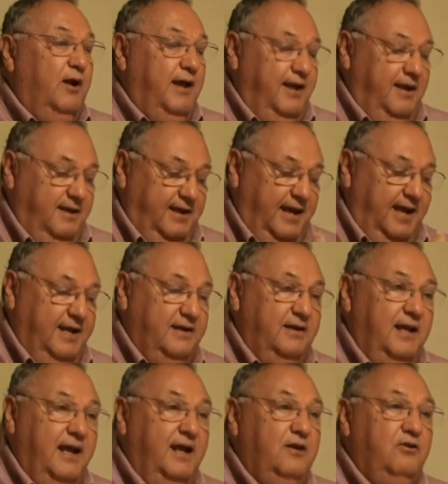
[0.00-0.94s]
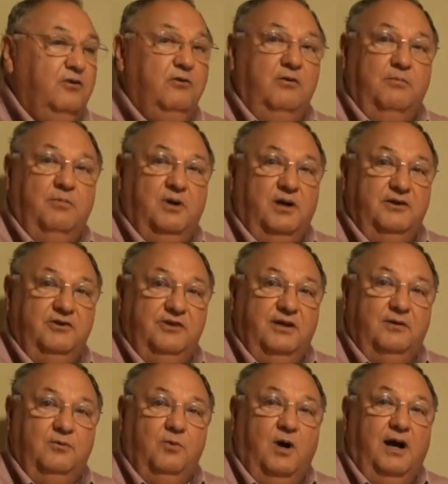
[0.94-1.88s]
added that to the
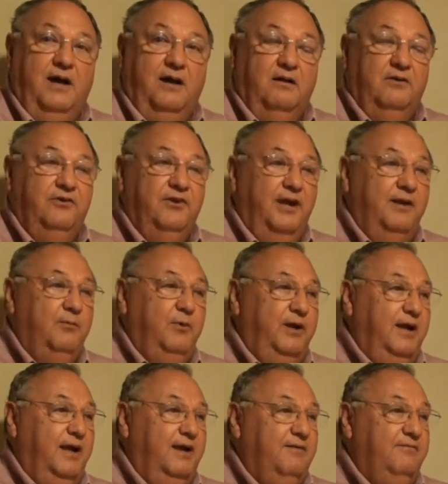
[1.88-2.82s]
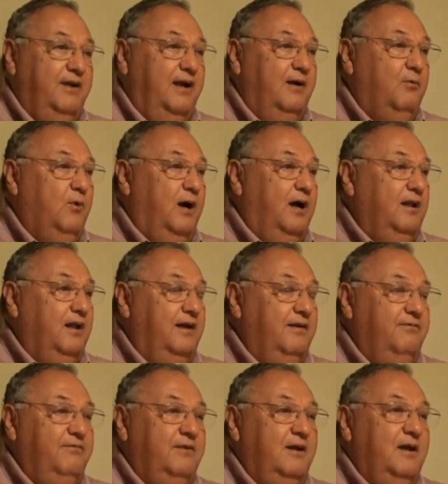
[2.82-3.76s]
project Wild, and we have now
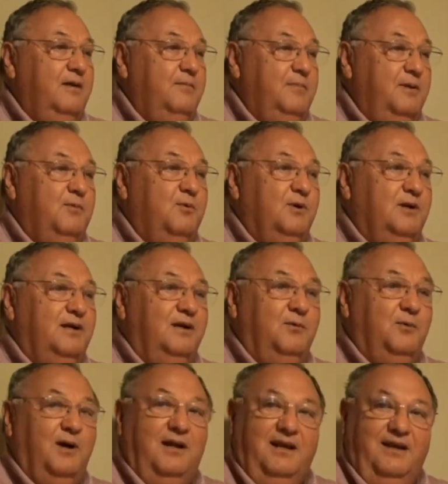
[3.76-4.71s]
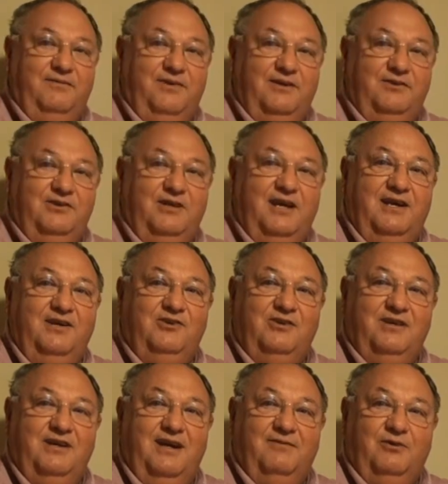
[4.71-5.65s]
wildlife people working in wildlife
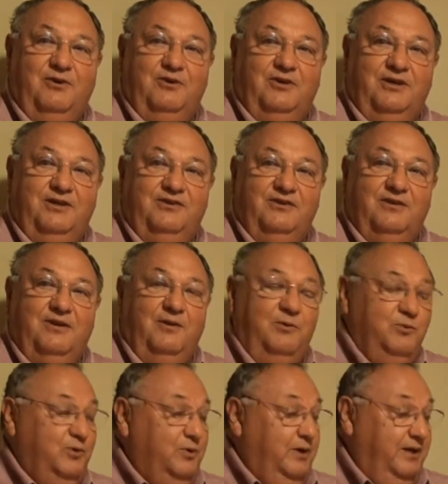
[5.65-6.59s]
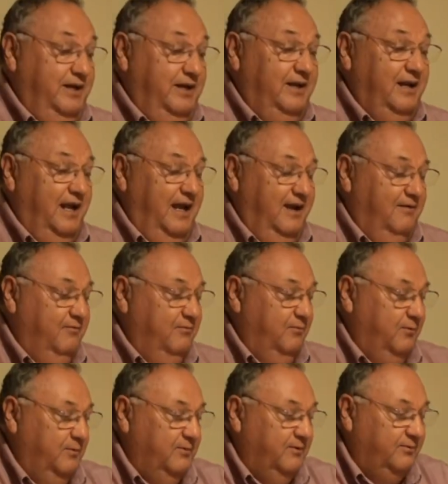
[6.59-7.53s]
education in every region, and we didn't have
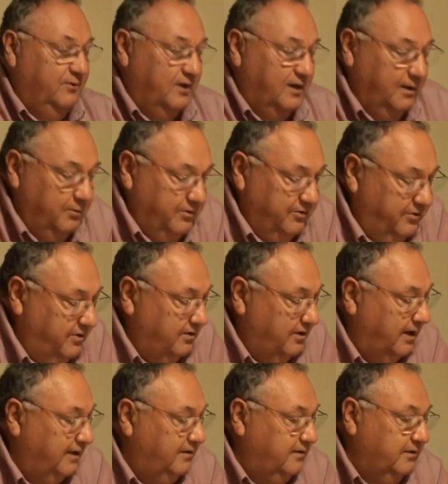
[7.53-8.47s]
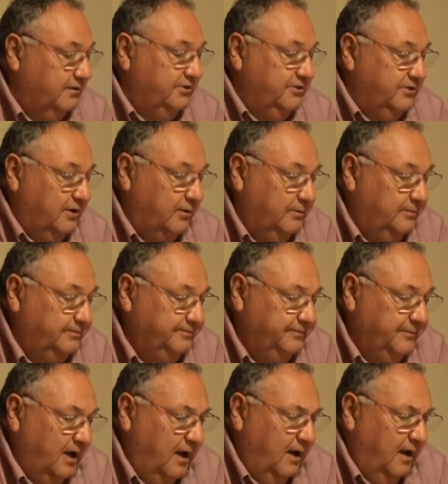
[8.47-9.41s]
before I was director. So
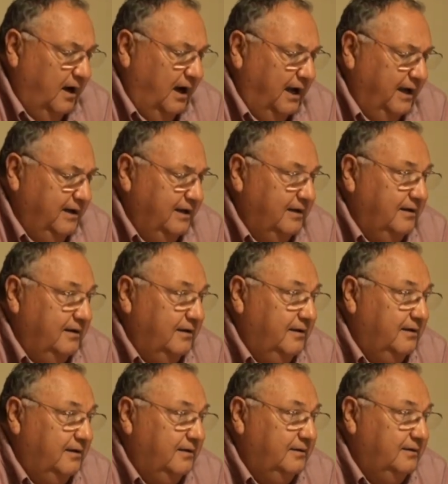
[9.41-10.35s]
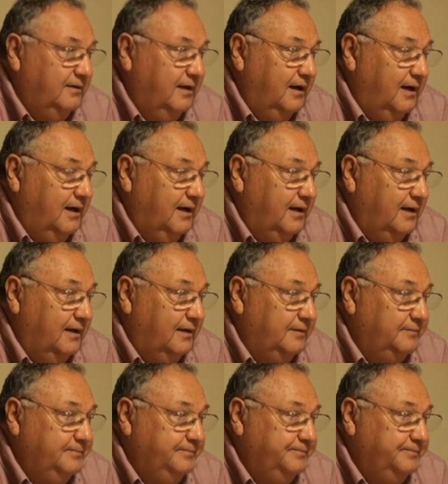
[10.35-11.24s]
I did. Uh,